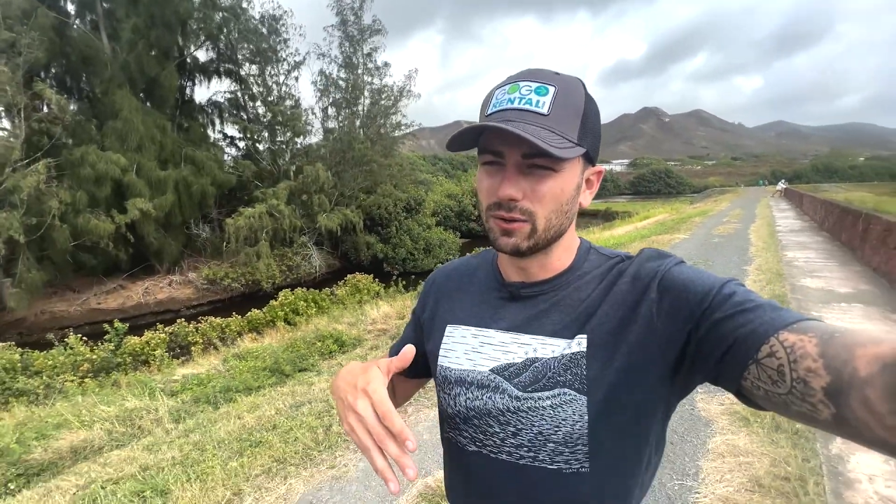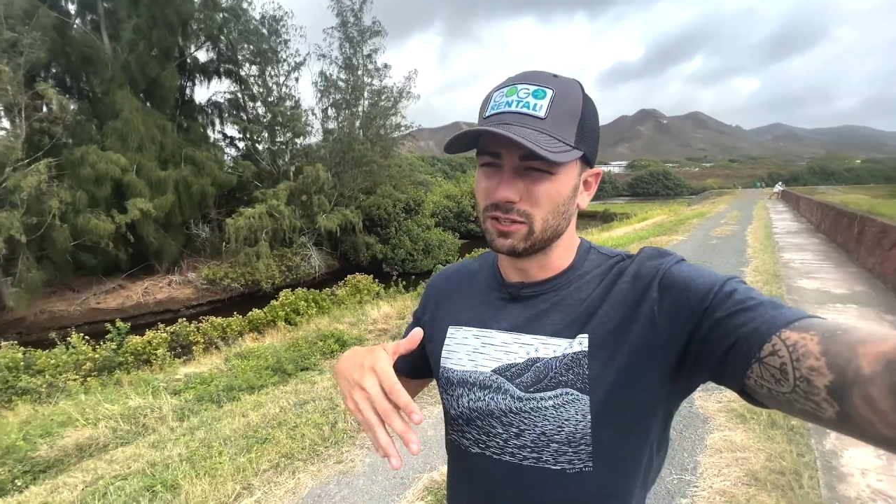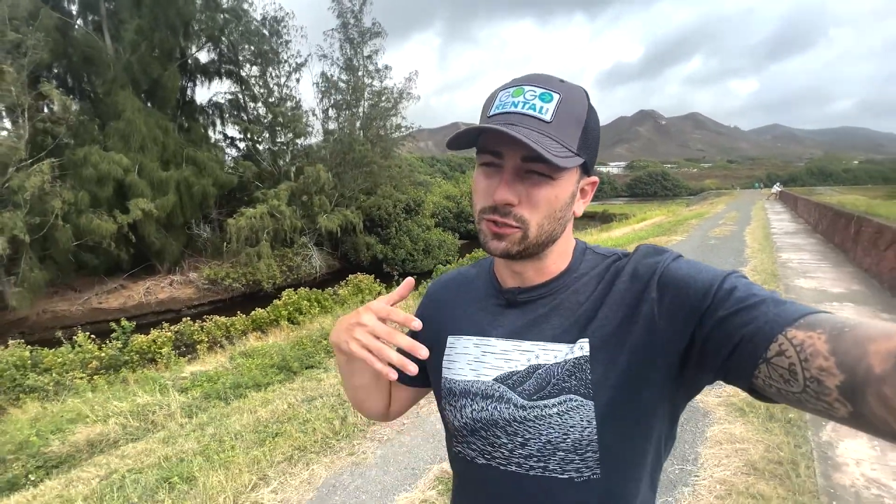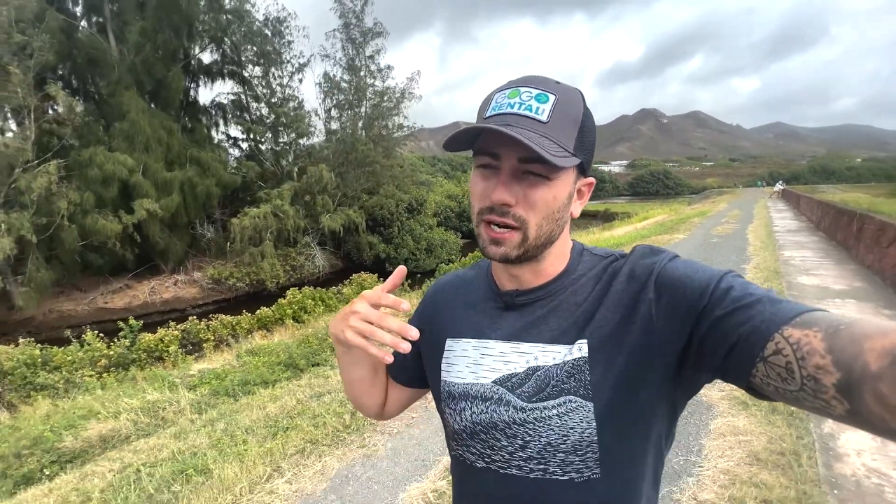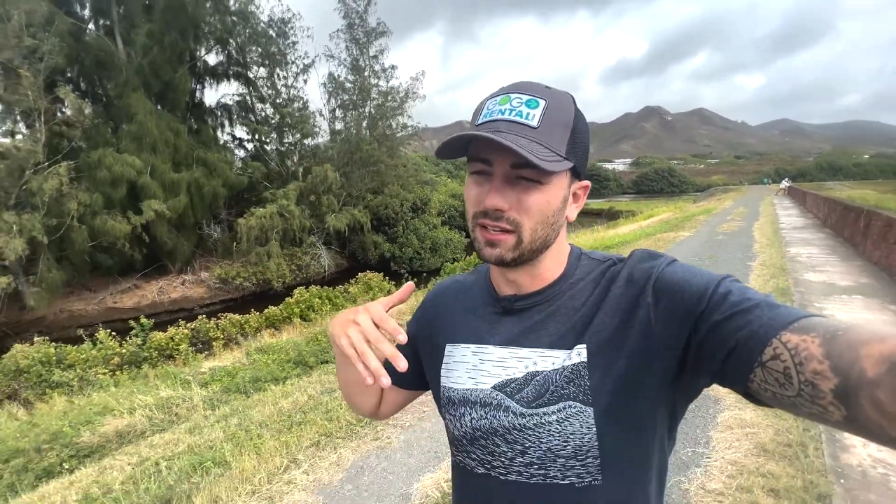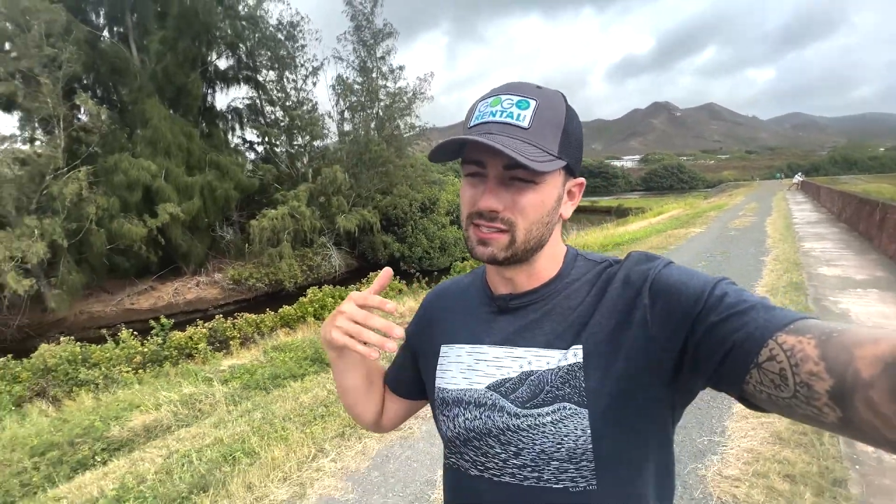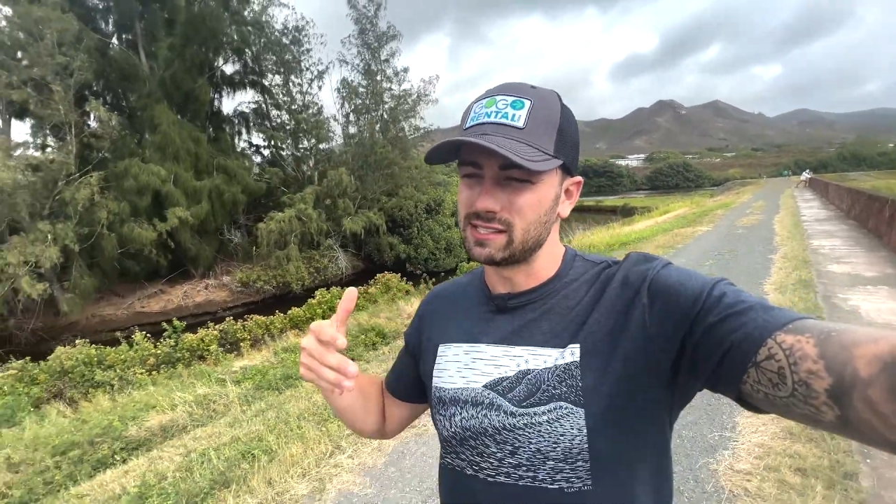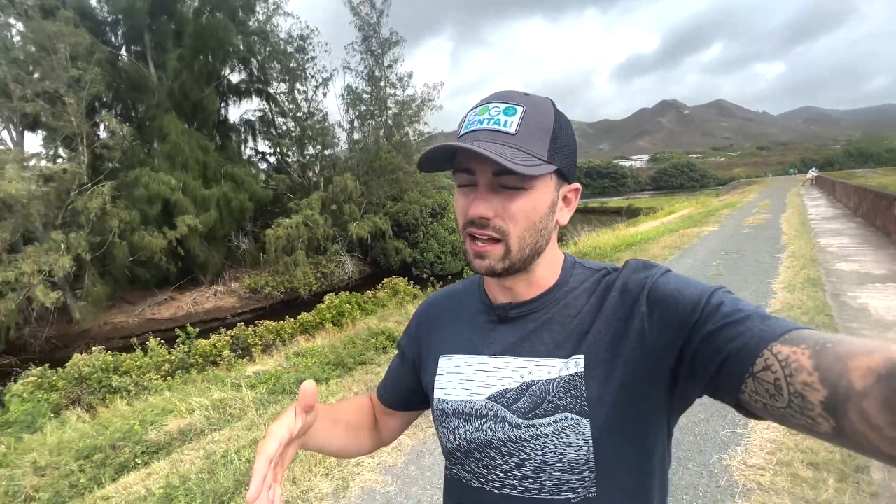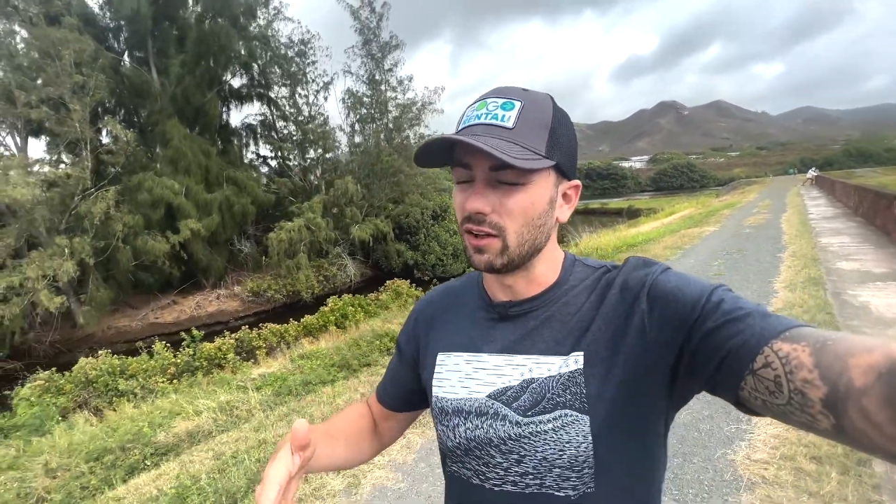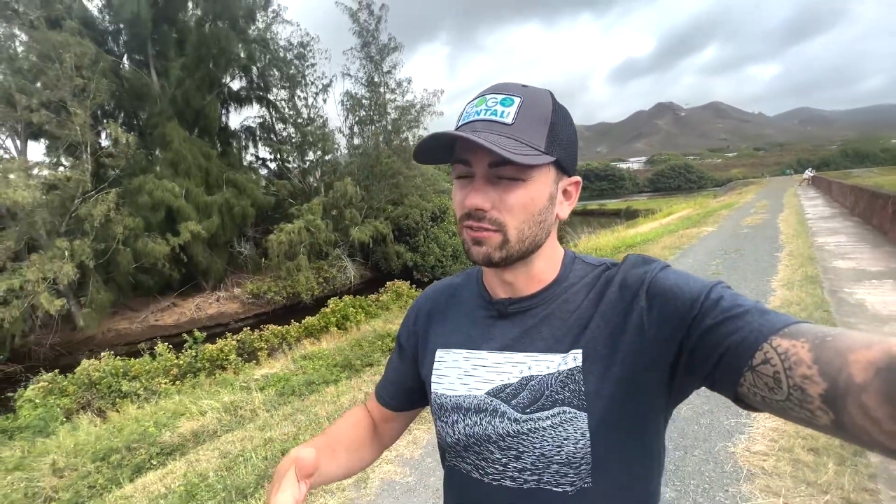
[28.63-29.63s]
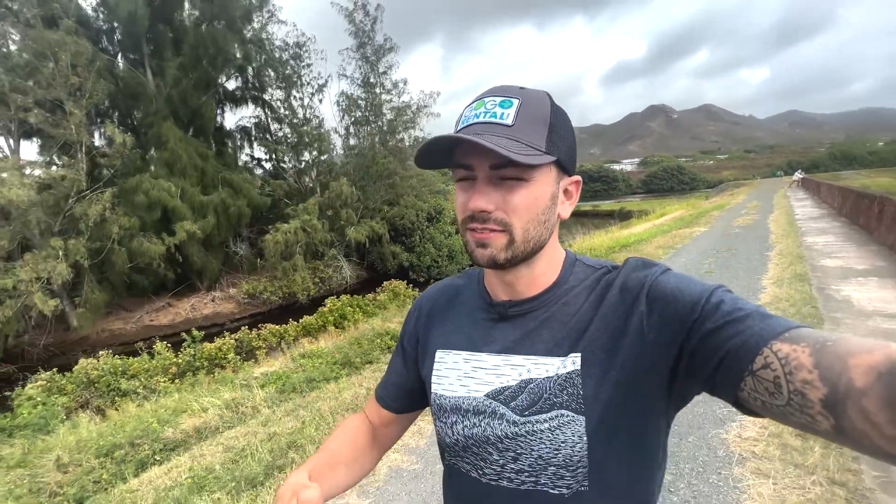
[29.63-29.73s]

the trail itself.